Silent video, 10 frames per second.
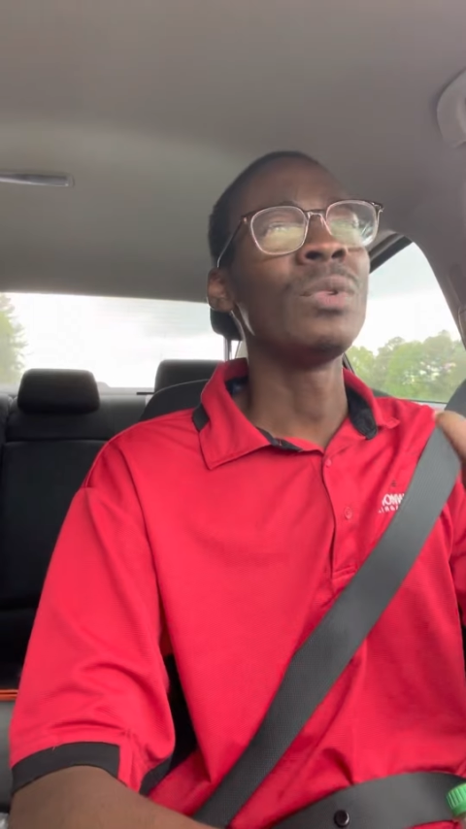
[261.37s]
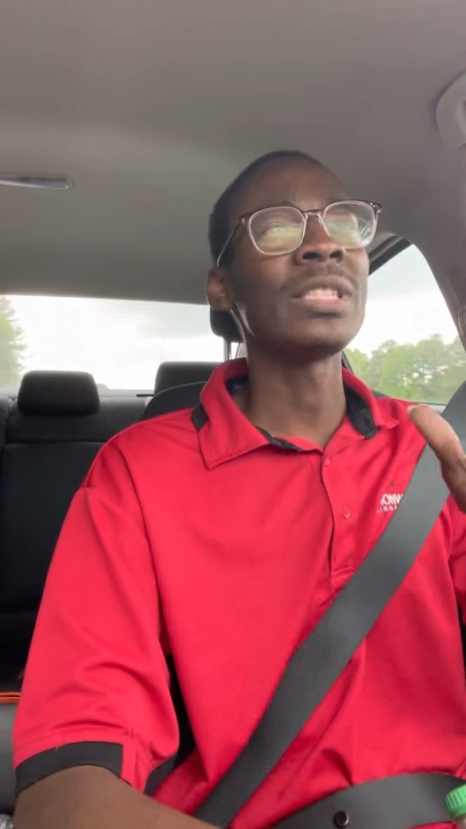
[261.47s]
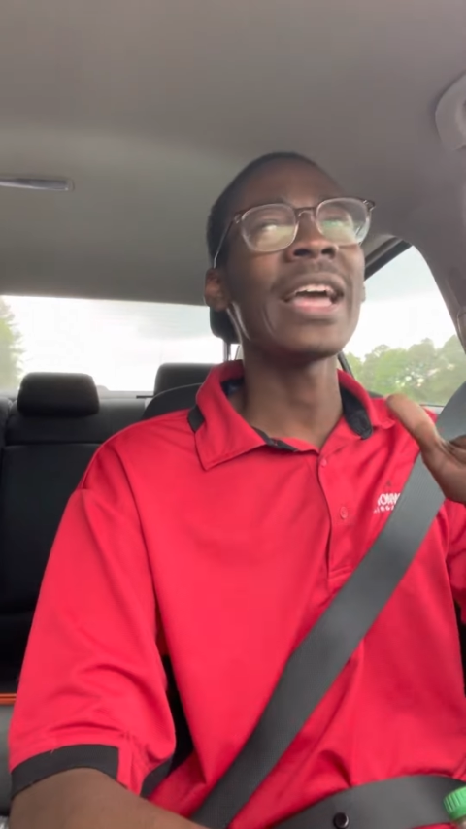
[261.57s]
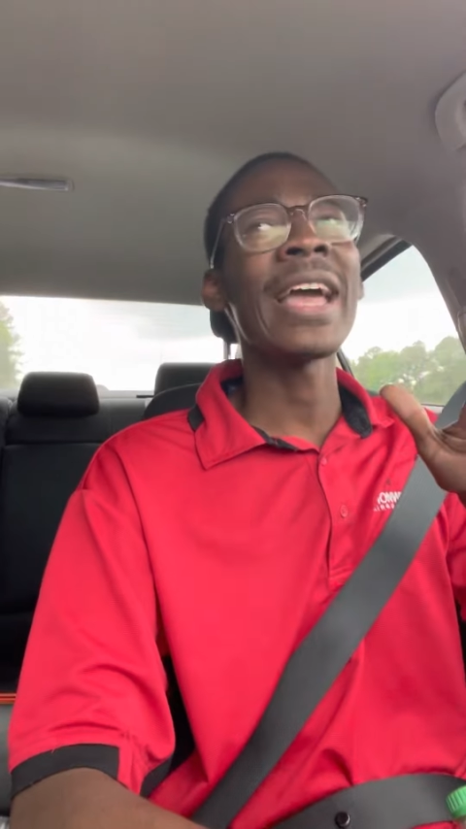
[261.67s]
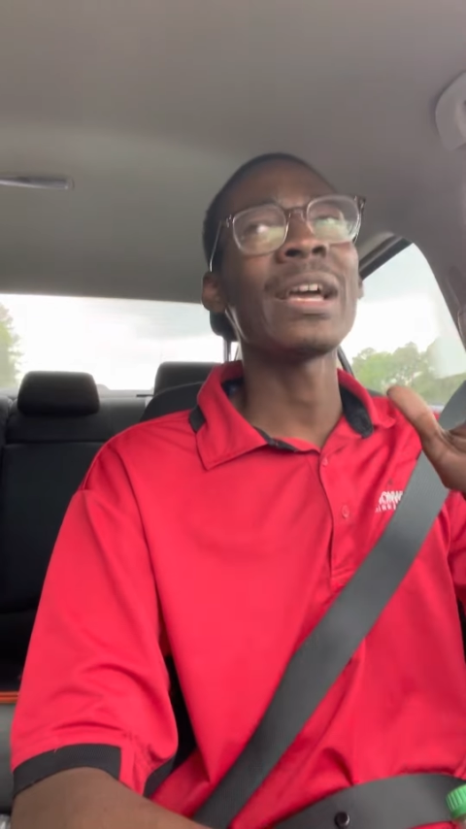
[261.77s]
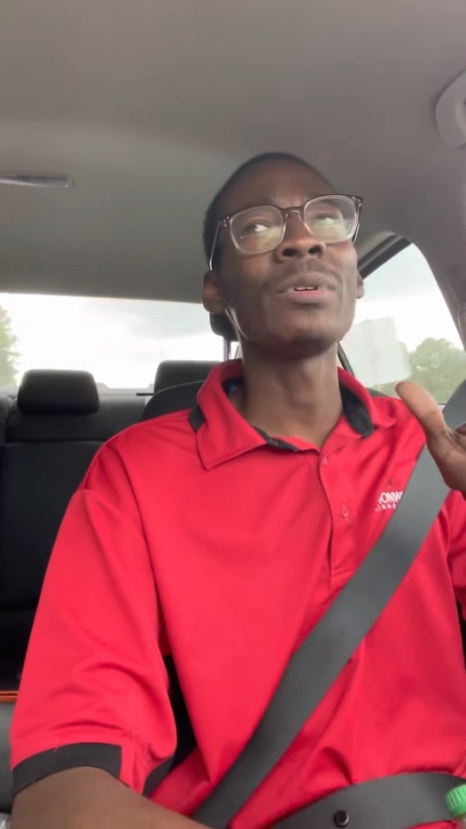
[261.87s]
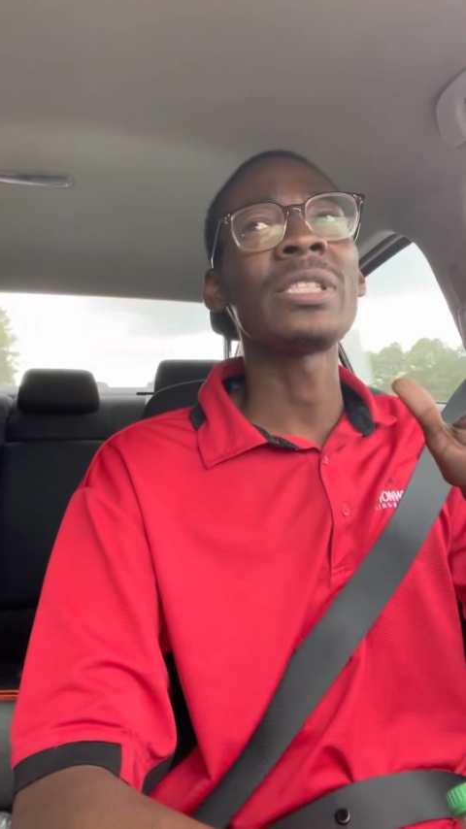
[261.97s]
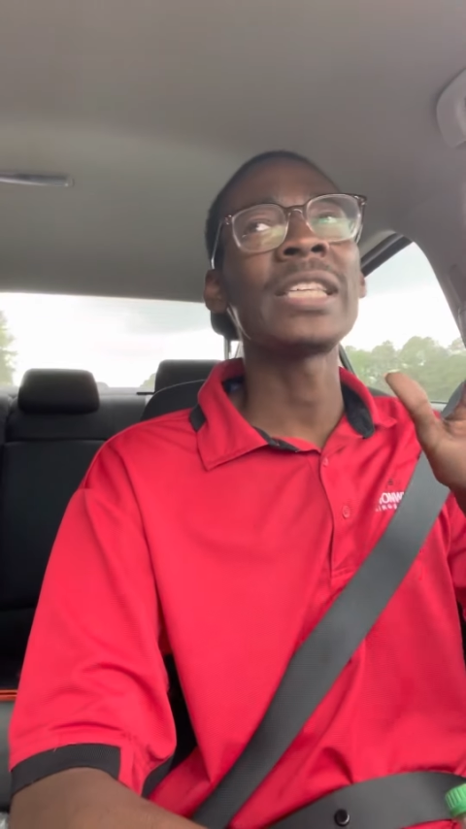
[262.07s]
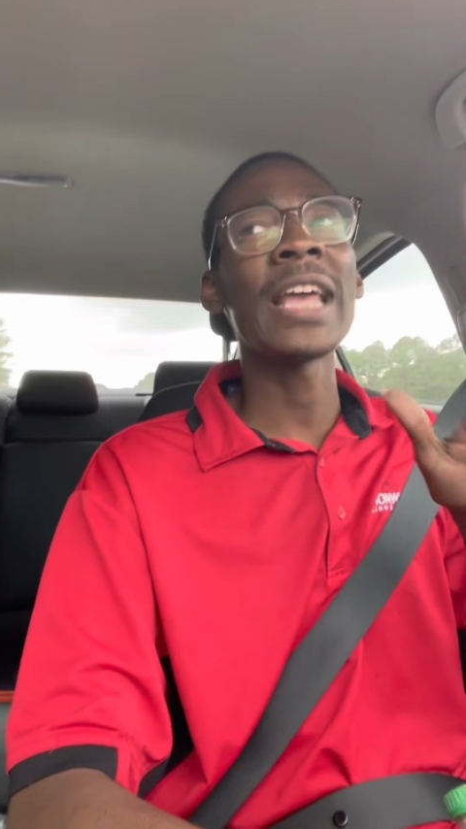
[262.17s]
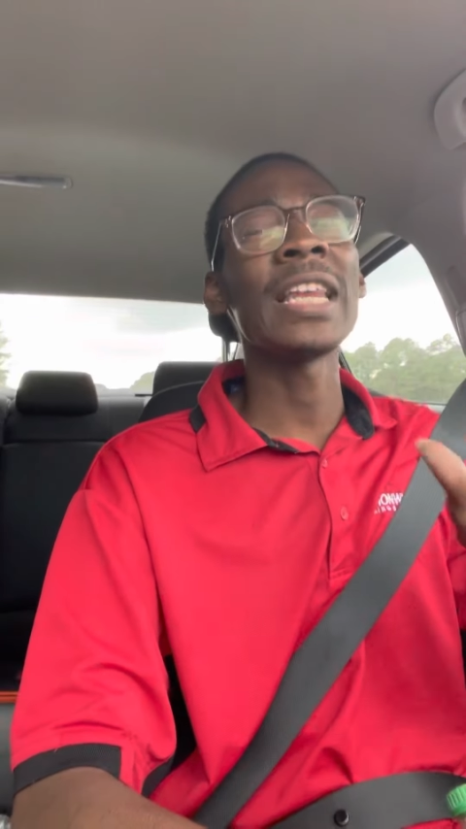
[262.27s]
was
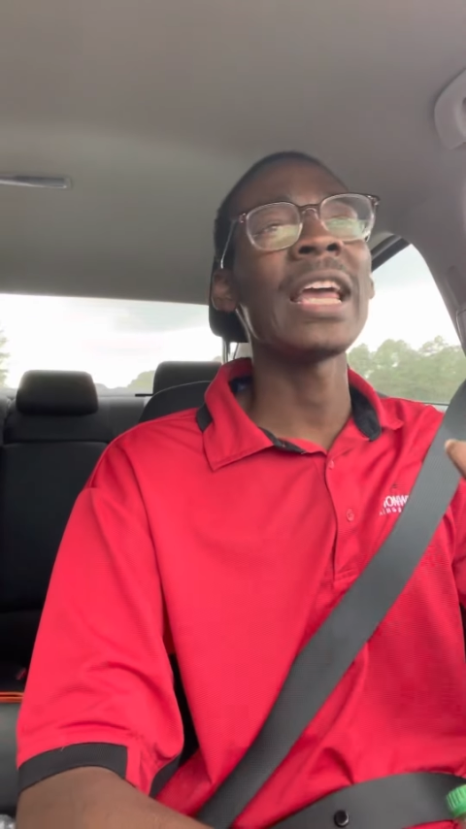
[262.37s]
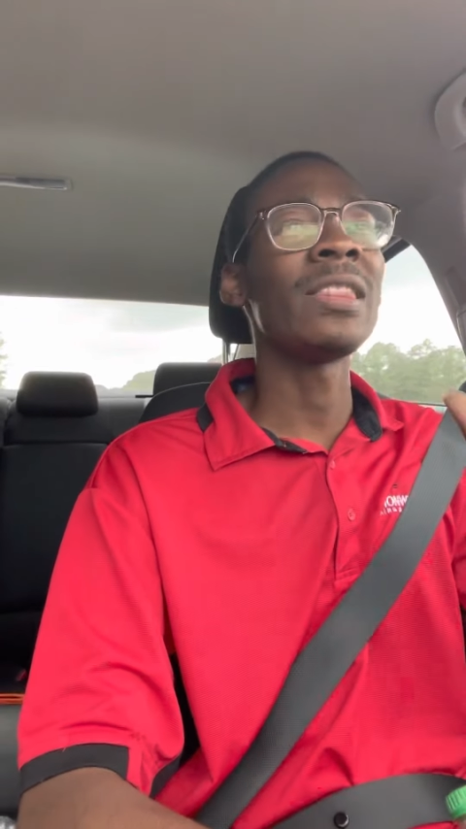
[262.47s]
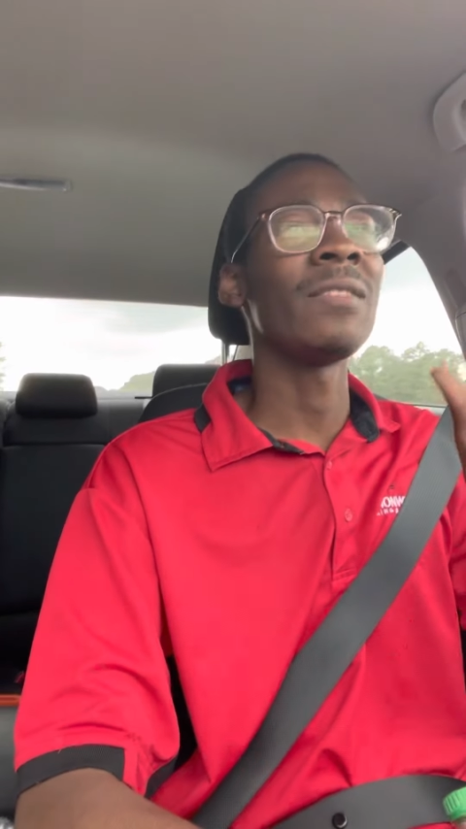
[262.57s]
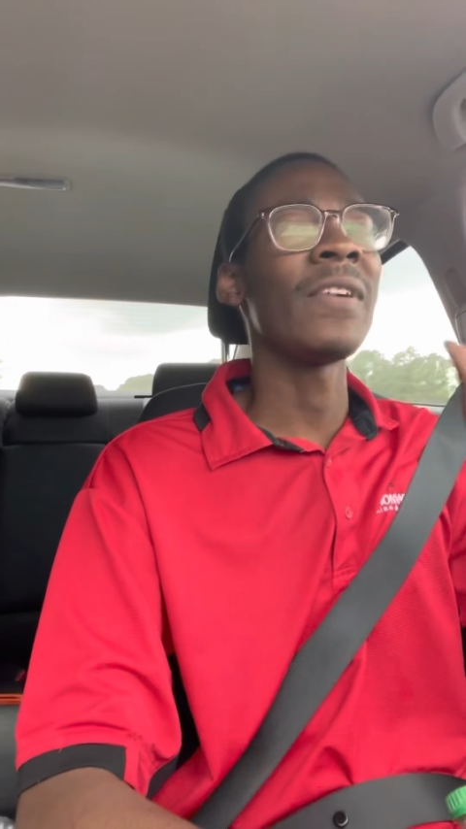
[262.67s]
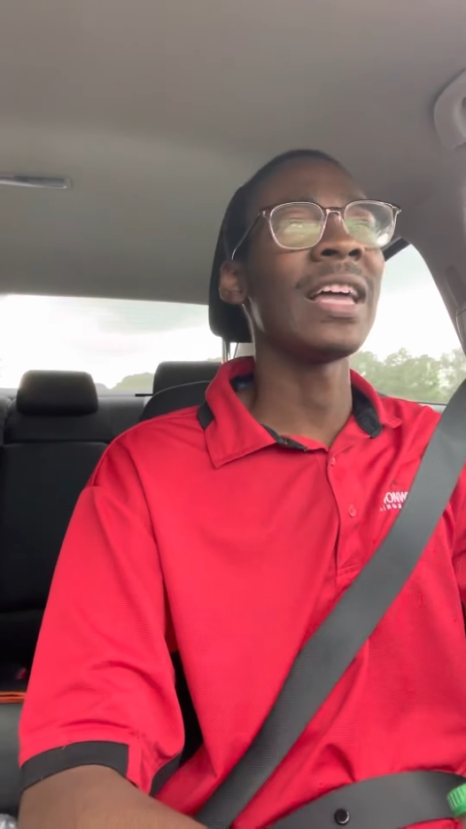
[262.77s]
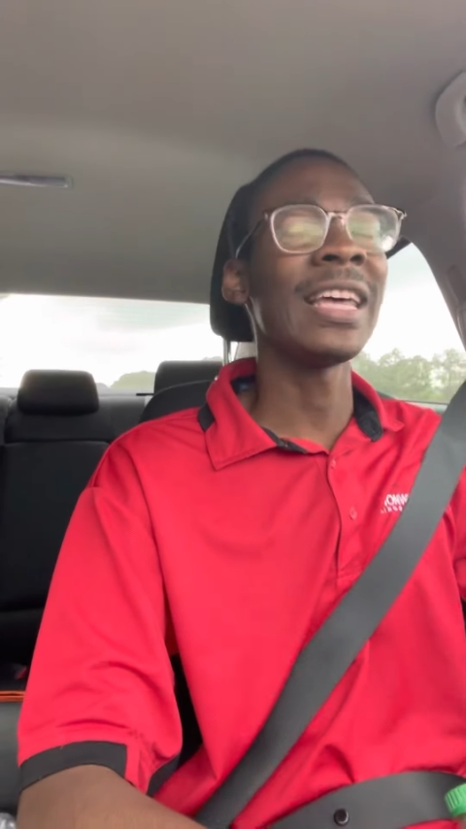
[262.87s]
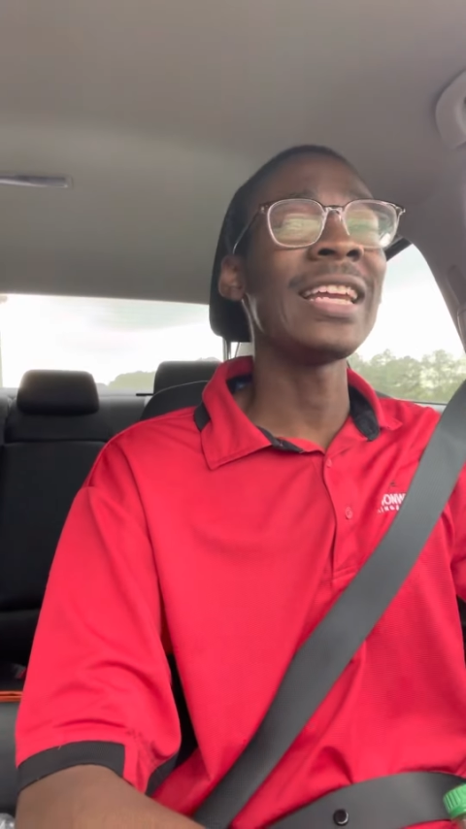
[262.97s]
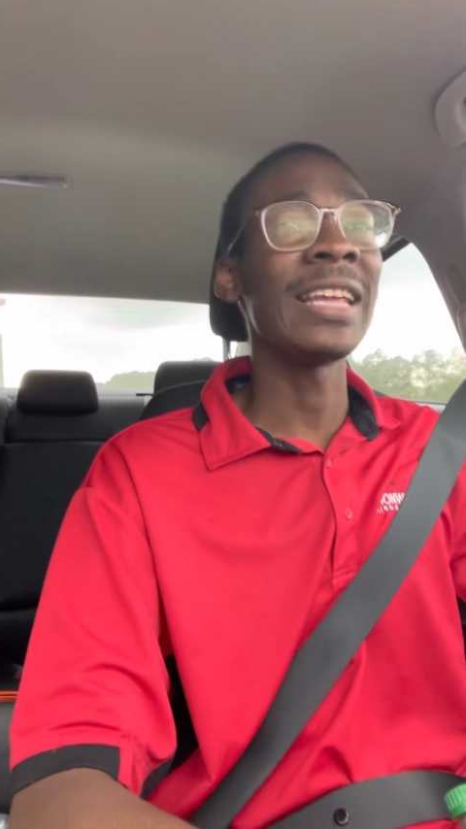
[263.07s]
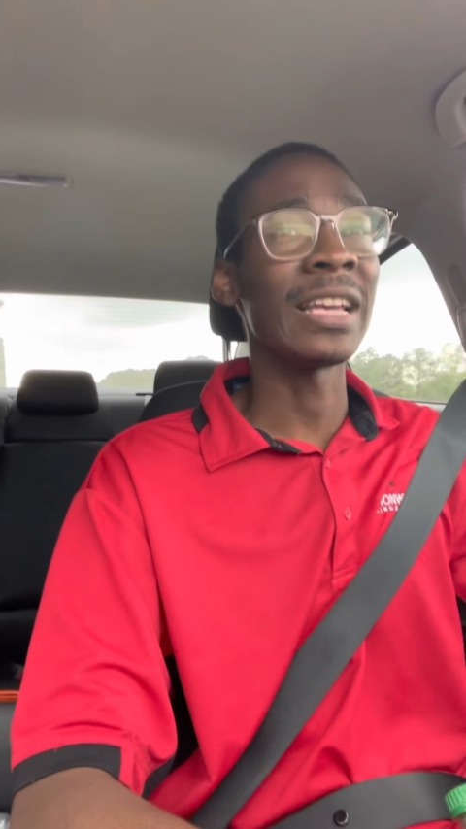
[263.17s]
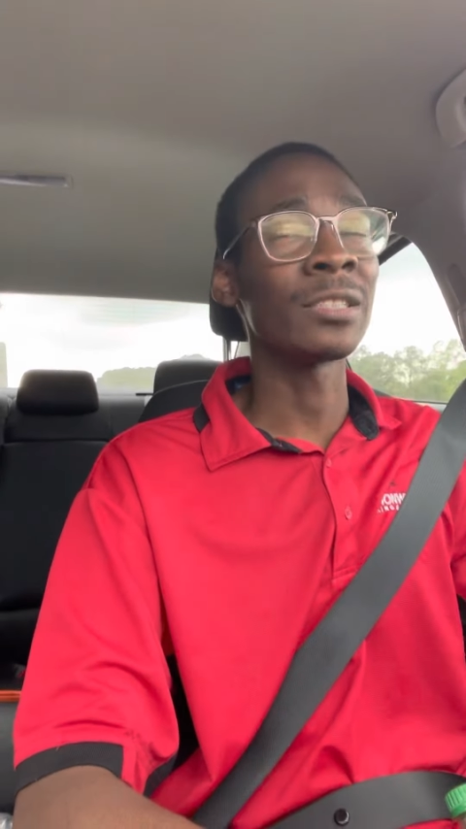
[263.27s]
standing at the
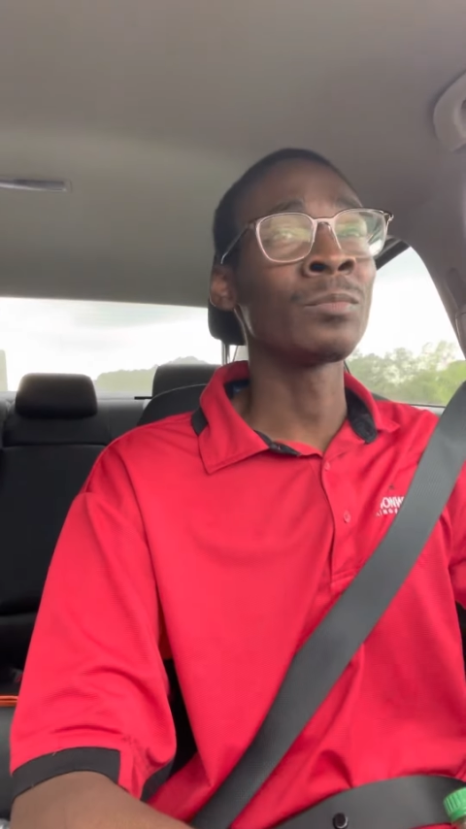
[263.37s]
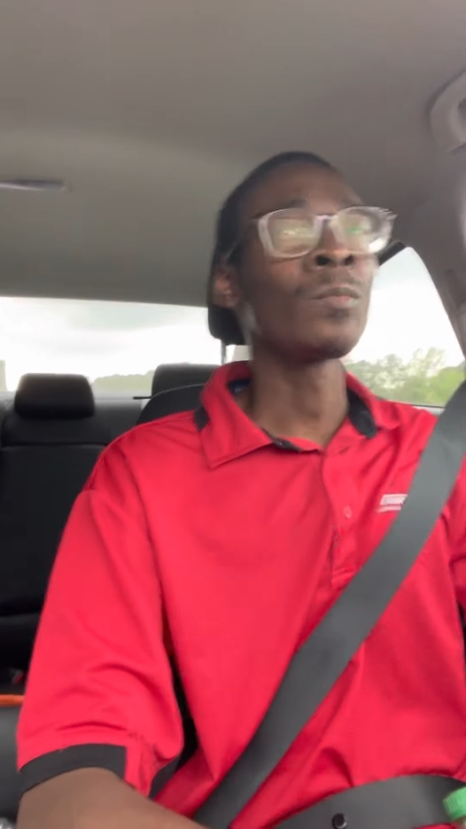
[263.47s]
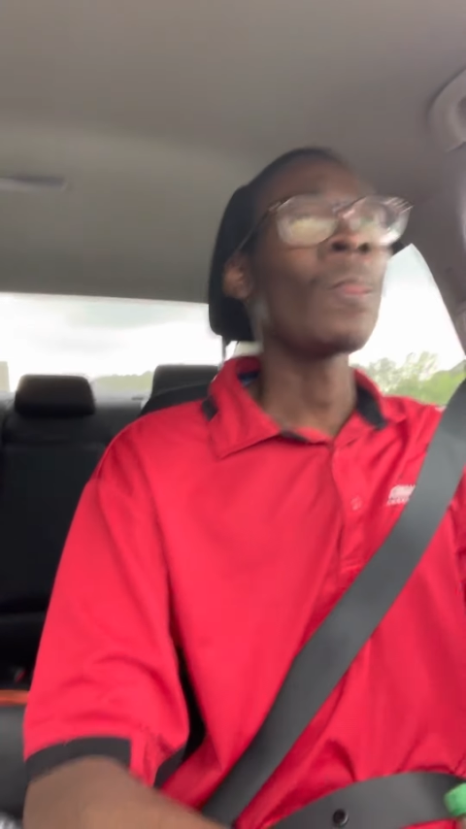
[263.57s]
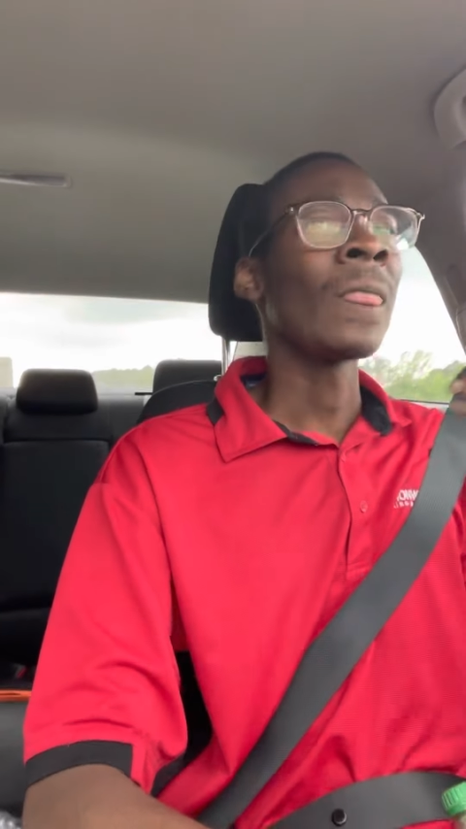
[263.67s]
valet desk.